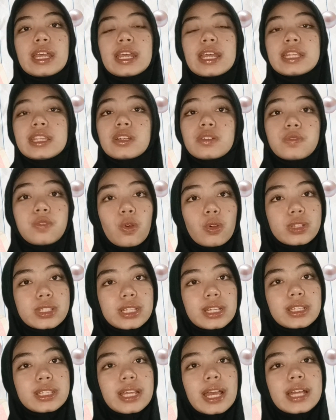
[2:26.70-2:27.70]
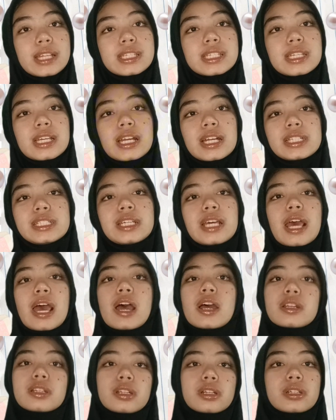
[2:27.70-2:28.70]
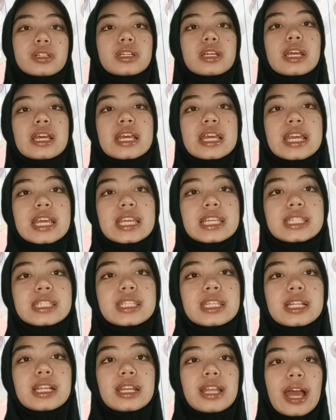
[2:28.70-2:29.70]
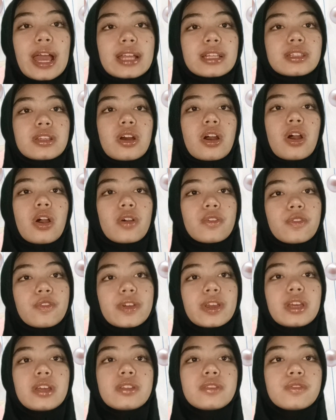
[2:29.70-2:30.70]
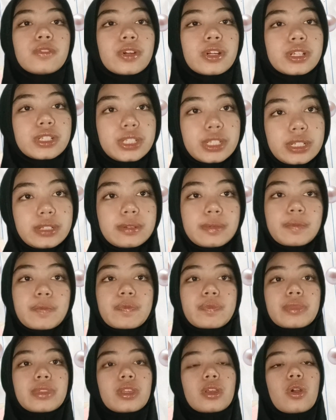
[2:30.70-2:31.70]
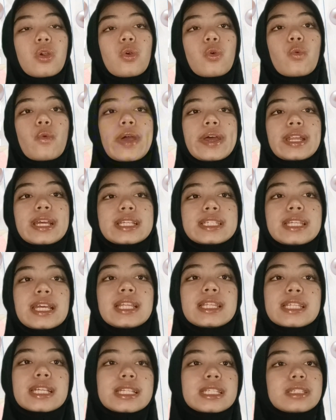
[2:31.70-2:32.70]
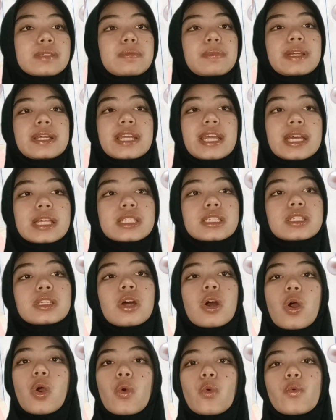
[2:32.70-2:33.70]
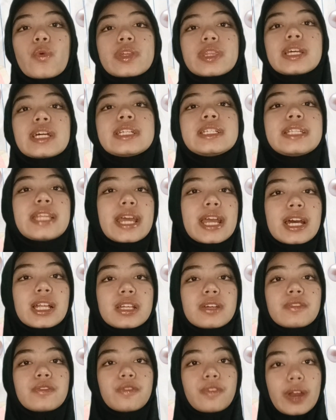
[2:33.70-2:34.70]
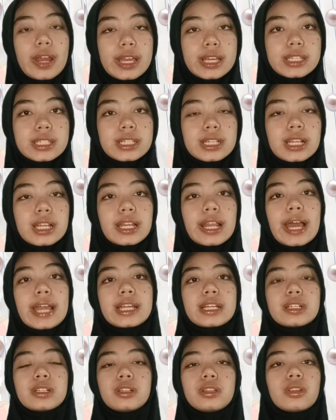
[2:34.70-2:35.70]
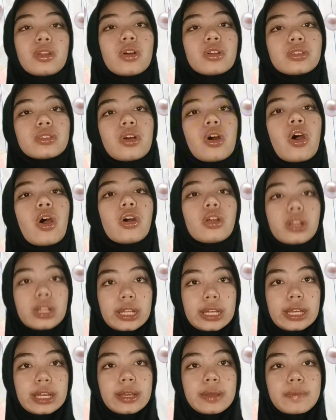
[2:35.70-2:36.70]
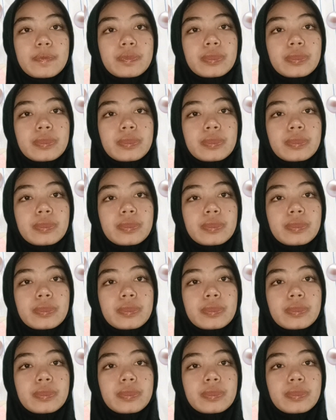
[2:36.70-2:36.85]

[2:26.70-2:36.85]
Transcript: In the fourth sentence, the error is the lack of inversion. When a sentence begins with a negative phrase like not only,